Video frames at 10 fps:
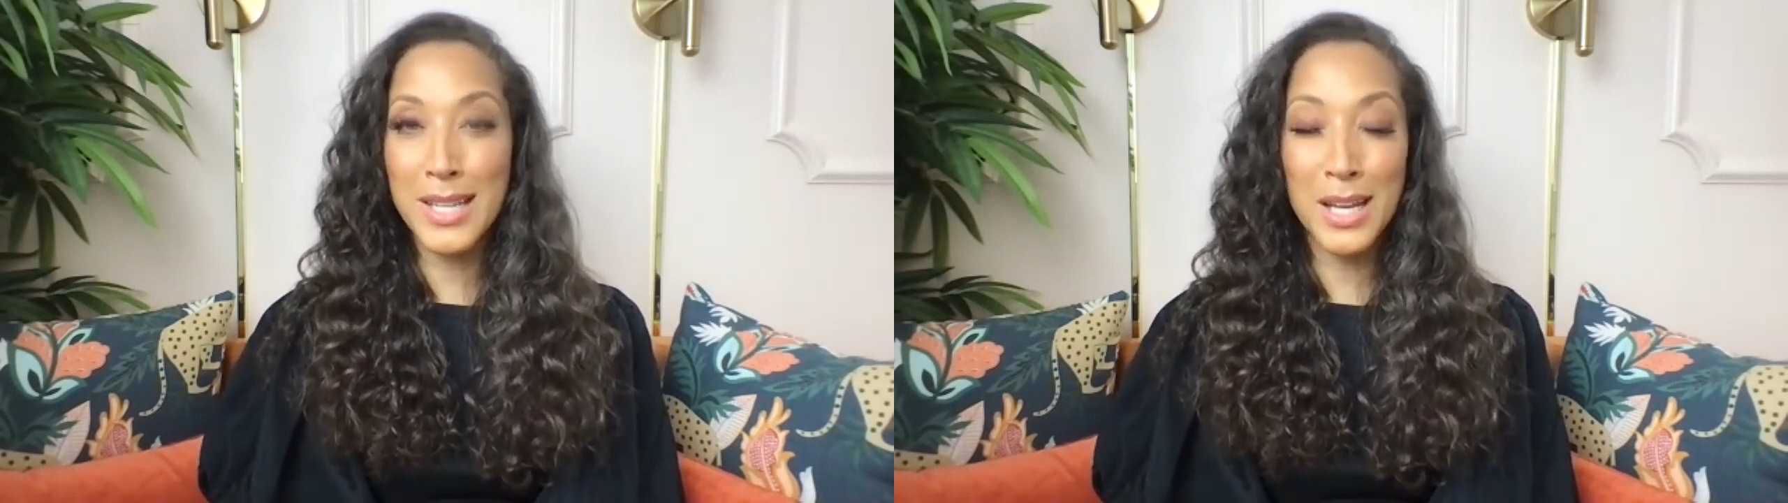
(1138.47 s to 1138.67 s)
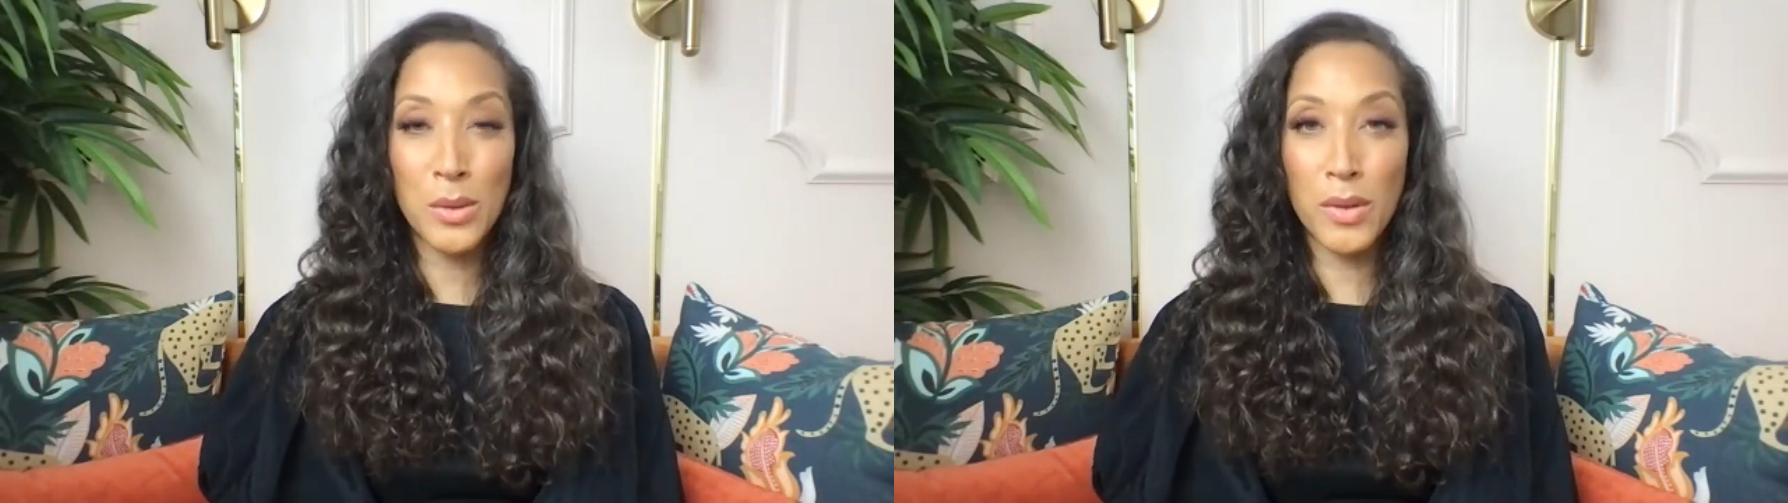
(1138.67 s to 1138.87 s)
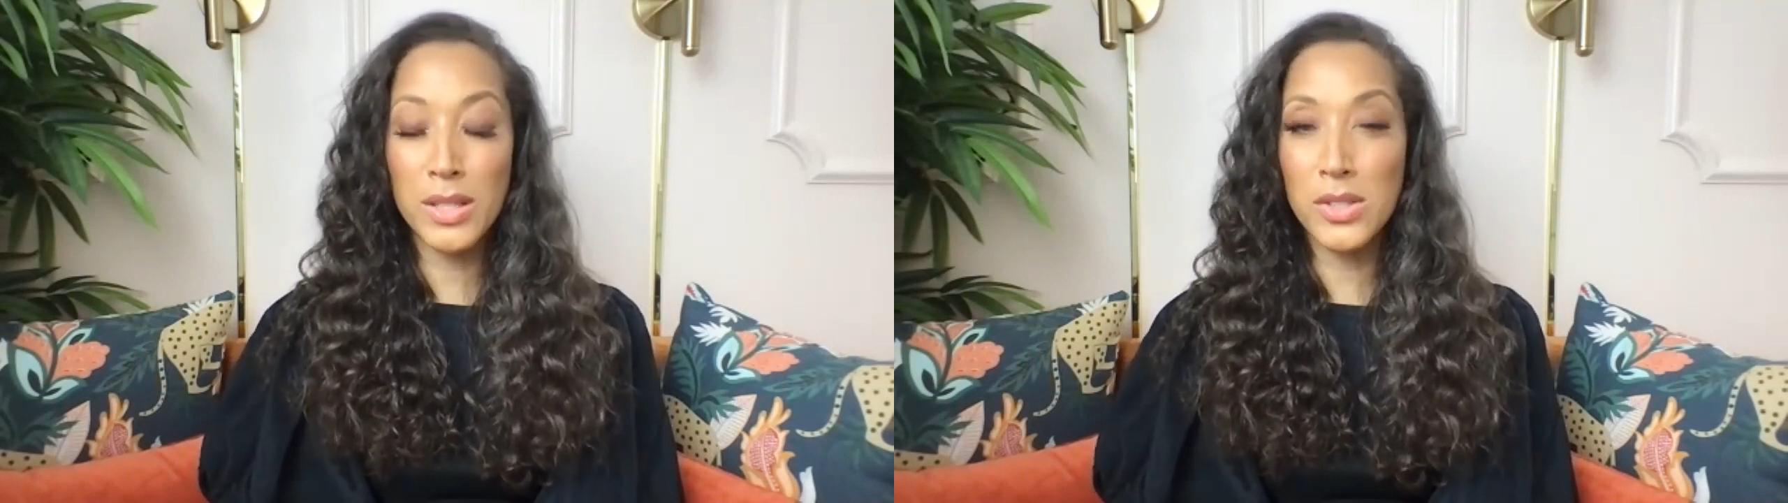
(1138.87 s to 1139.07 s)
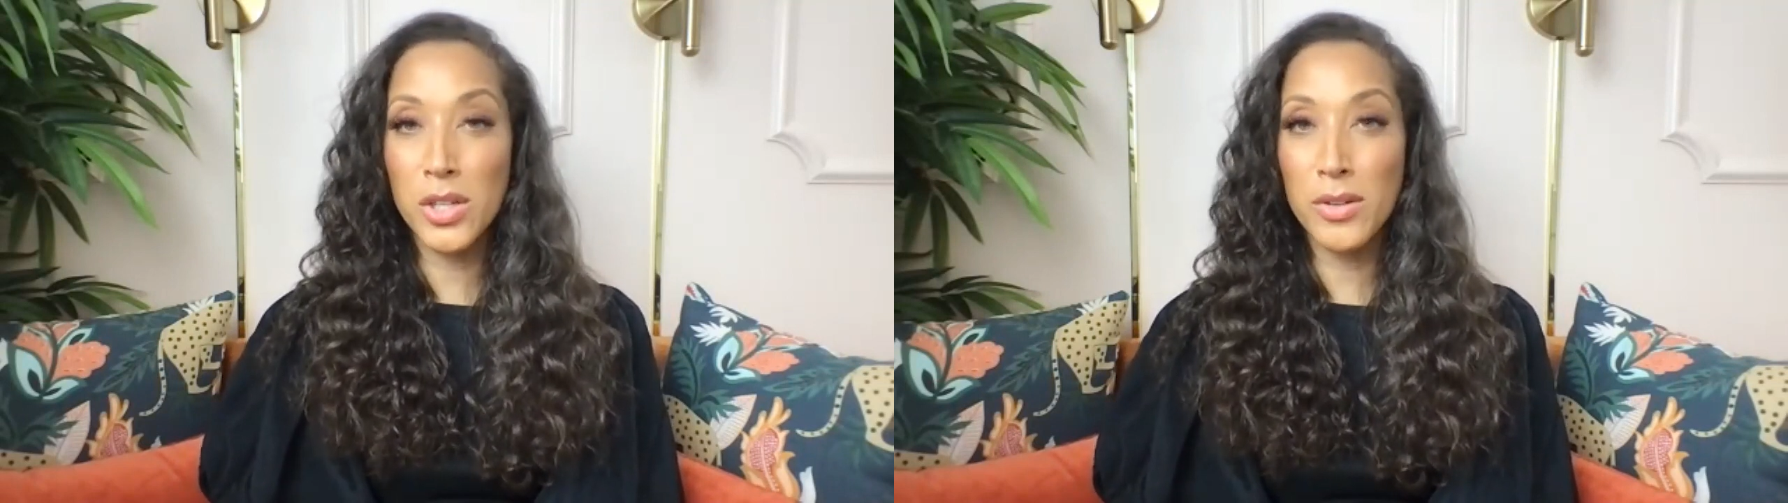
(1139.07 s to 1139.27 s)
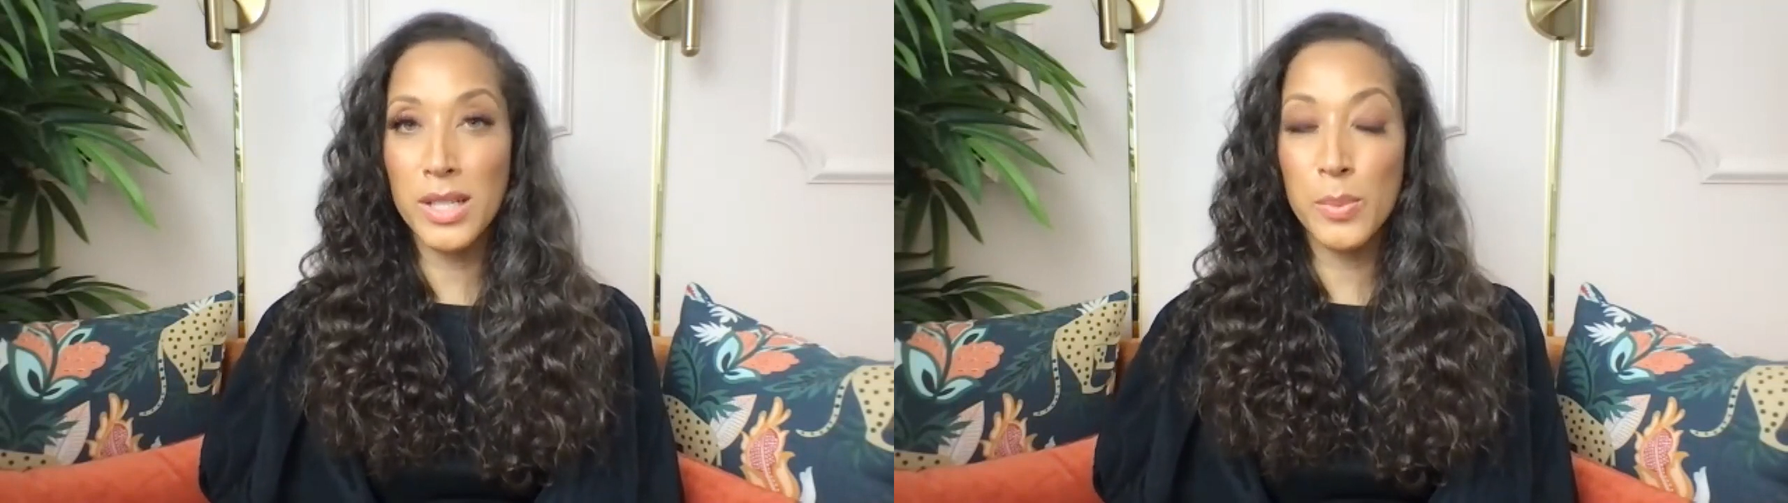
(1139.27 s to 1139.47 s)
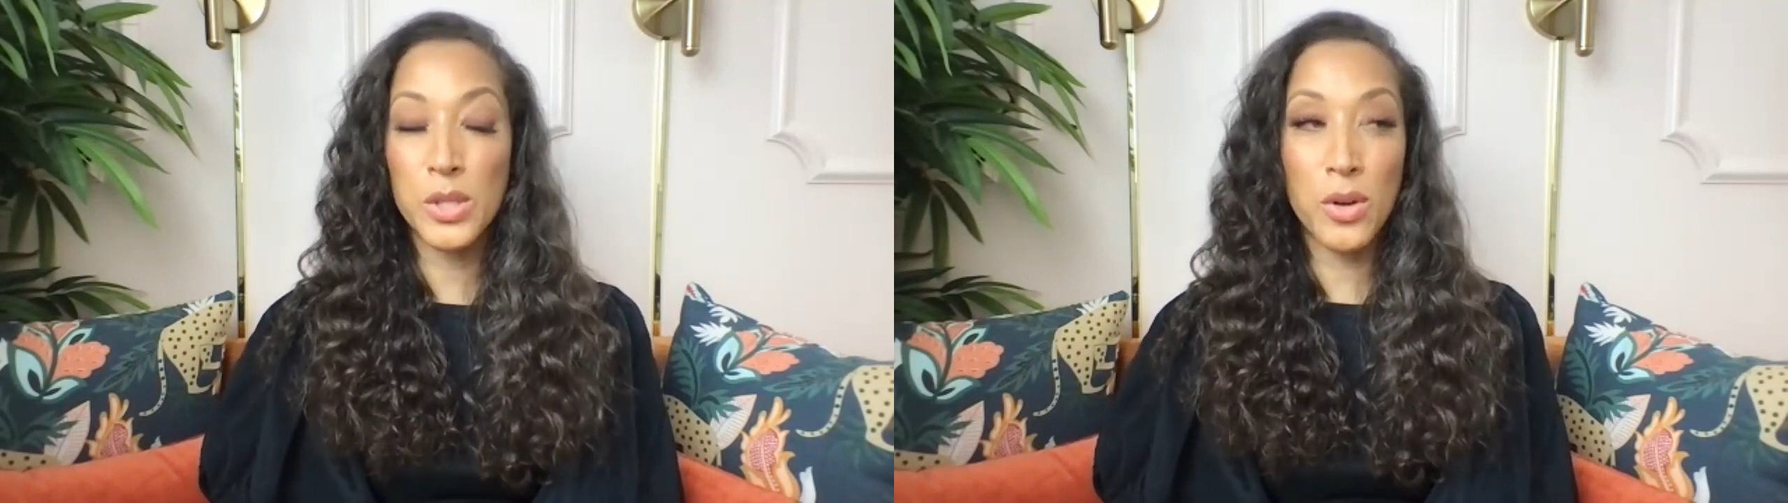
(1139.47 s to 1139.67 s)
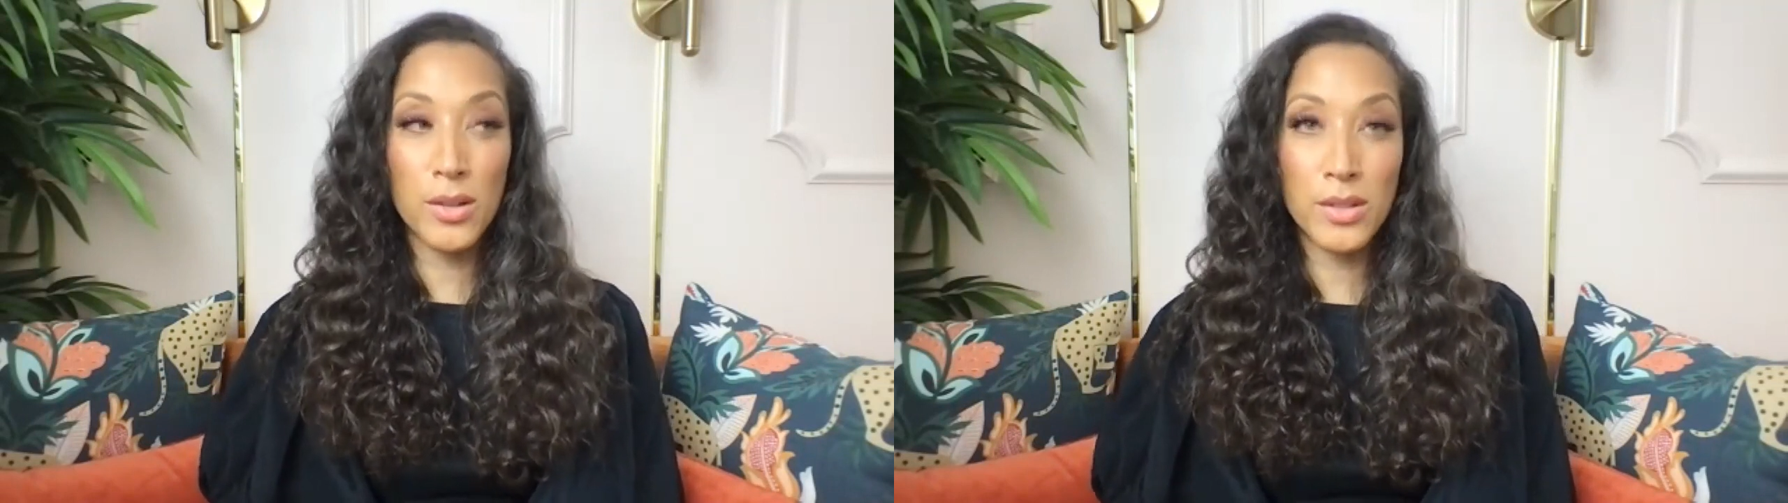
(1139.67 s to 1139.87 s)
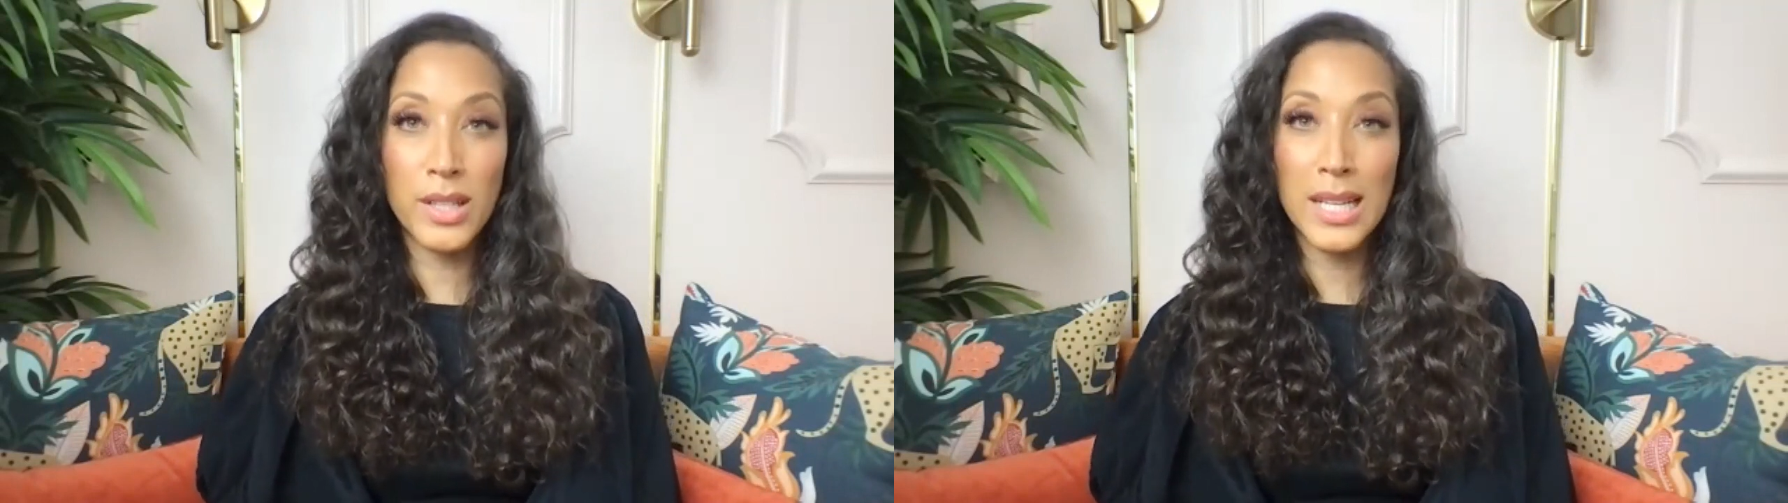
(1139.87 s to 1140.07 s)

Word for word: take you on these journeys but you're also going to